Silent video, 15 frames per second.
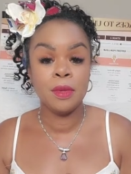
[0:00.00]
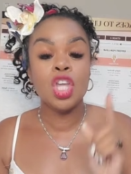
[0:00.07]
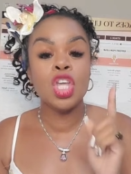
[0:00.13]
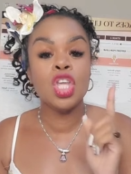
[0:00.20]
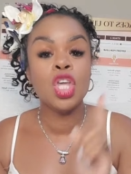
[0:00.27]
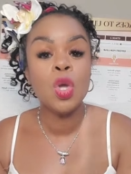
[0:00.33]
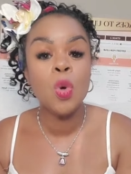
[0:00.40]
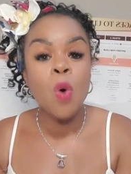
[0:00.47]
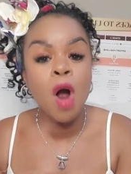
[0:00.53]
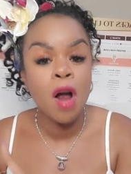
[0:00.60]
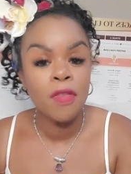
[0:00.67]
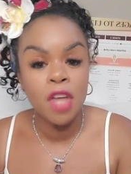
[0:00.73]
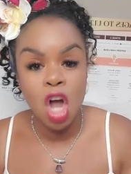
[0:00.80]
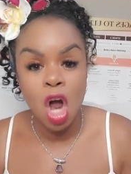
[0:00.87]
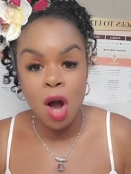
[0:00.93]
you are
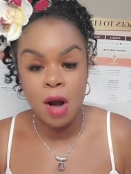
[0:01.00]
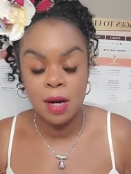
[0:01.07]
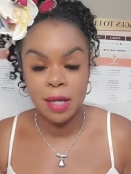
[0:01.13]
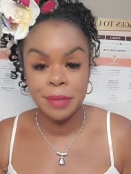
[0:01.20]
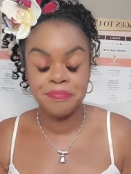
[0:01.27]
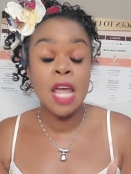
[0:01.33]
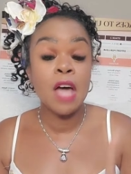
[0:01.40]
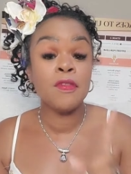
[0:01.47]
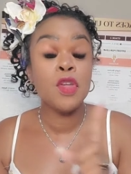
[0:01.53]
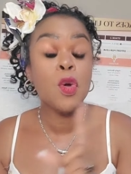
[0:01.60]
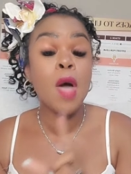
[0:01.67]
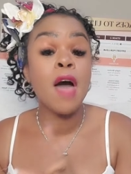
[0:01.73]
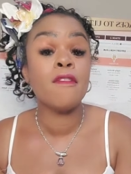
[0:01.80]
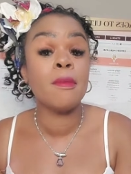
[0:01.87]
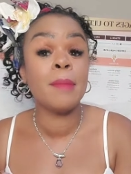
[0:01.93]
the garden. Now, if you
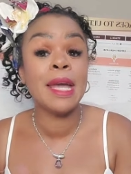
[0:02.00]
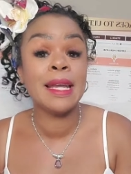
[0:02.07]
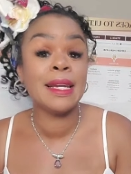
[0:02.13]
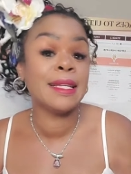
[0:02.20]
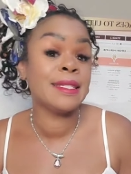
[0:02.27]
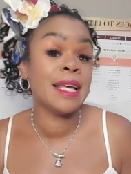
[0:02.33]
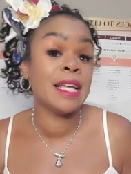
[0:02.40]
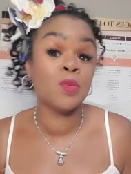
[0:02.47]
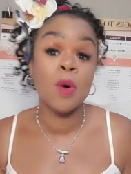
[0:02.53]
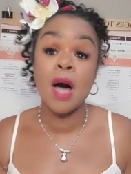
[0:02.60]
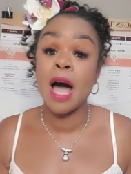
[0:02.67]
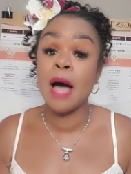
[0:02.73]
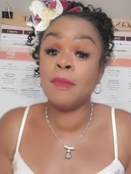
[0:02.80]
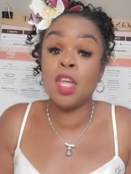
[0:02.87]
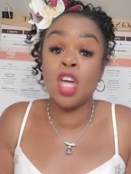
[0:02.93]
have a man that says, well,
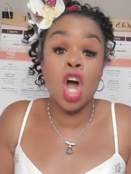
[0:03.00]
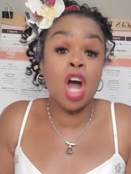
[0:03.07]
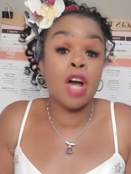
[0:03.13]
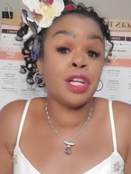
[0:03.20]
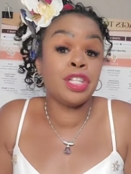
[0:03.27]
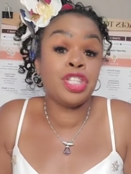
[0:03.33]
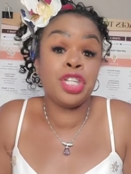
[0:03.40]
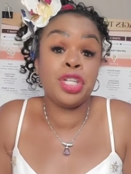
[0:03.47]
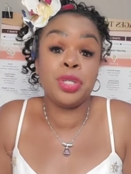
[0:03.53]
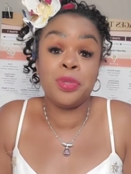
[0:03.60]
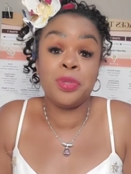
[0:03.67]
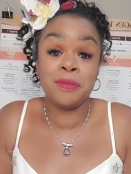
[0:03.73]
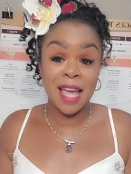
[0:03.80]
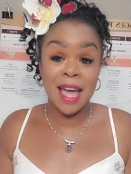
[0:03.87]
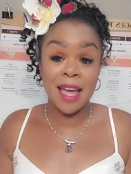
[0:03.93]
I'm the garden too,
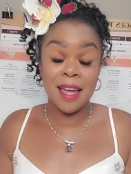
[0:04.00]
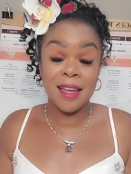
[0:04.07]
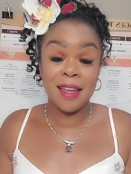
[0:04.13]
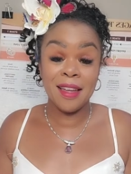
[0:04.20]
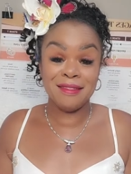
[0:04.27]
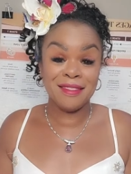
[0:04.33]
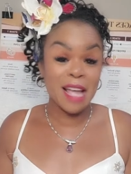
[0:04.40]
okay?